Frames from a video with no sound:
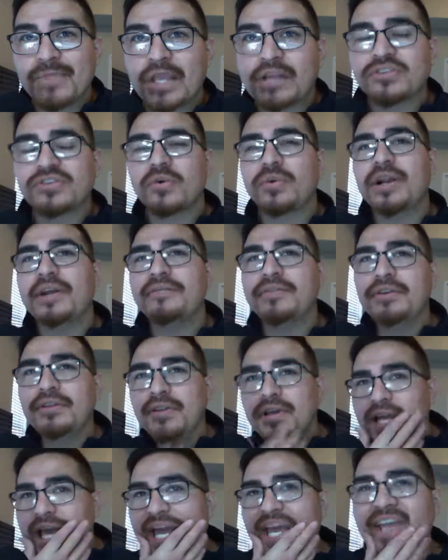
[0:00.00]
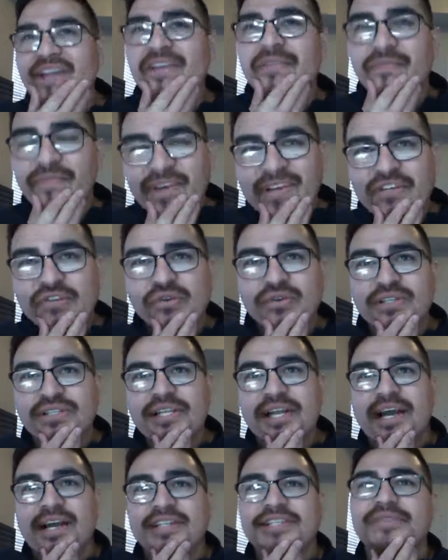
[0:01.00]
So whenever you look at individual
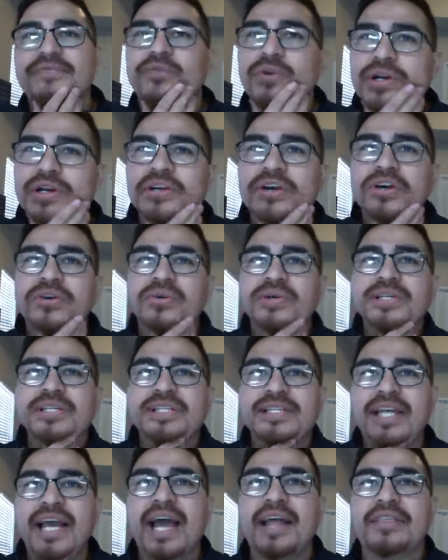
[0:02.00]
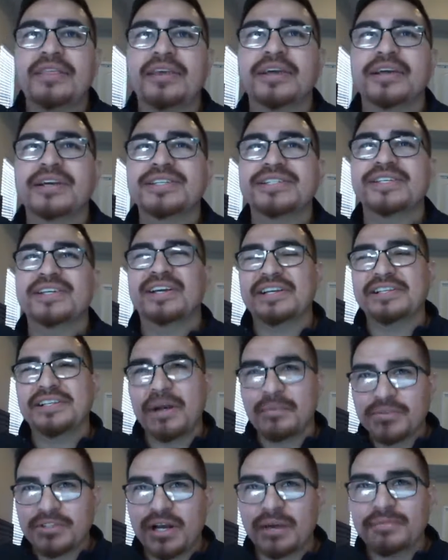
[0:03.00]
stats, if we're going to go to a stat thing, because
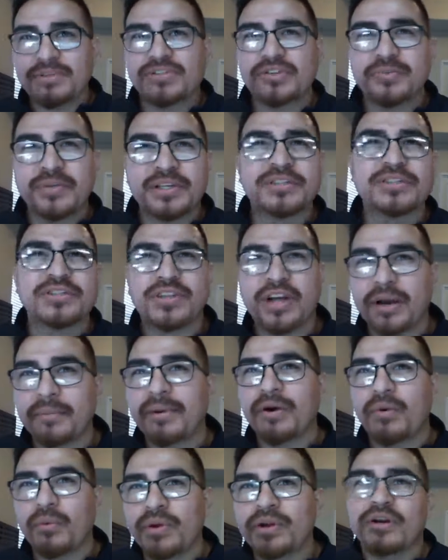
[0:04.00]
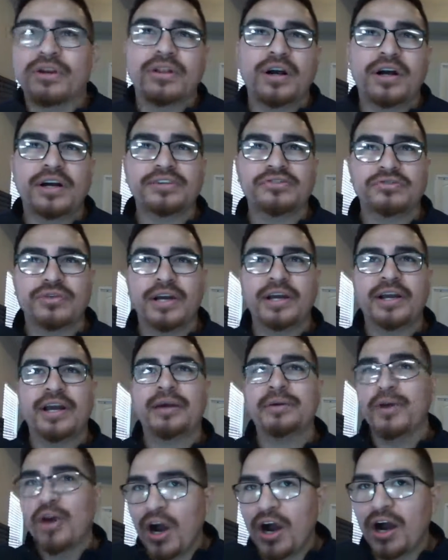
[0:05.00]
I'm assuming he's just talking about win or loss,
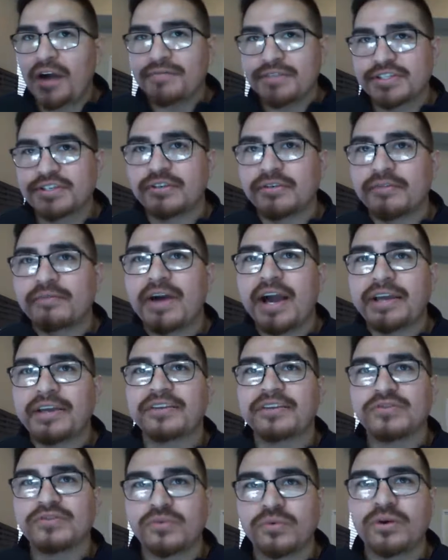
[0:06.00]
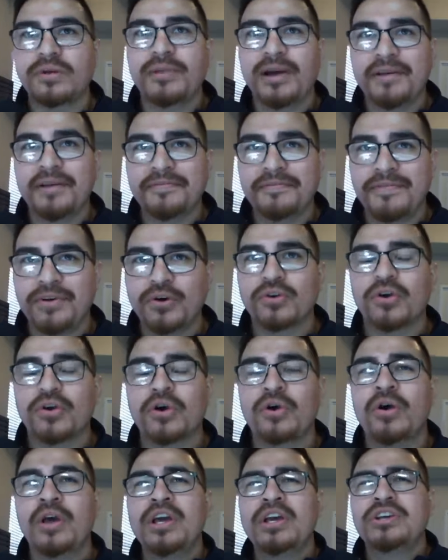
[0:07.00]
right? Obviously, the Vikings won by a field
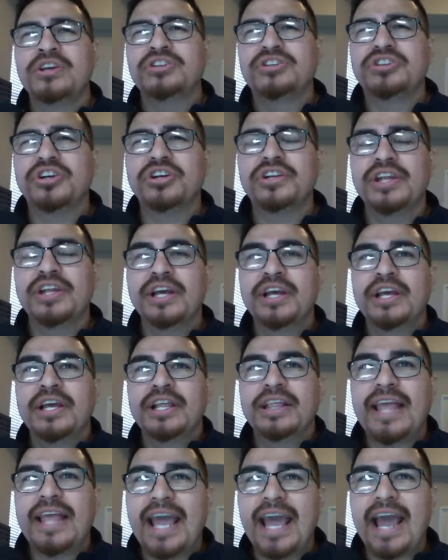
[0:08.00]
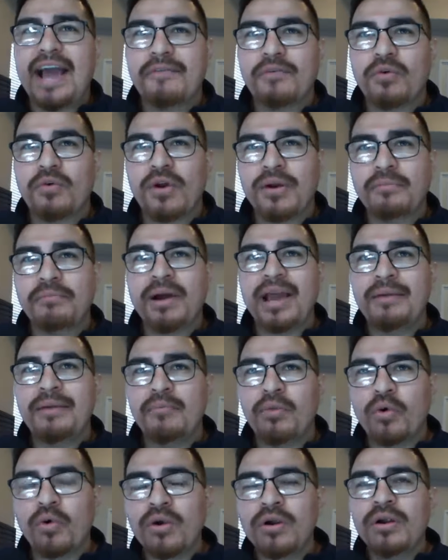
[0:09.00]
goal. Should they have won by
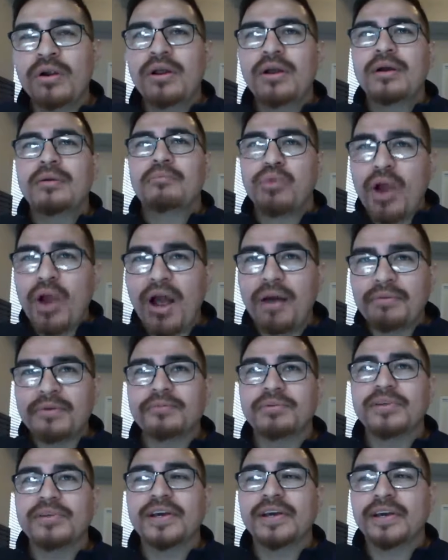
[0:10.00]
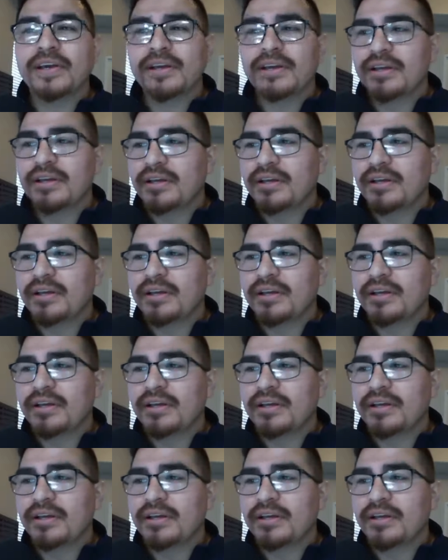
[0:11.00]
more? Probably.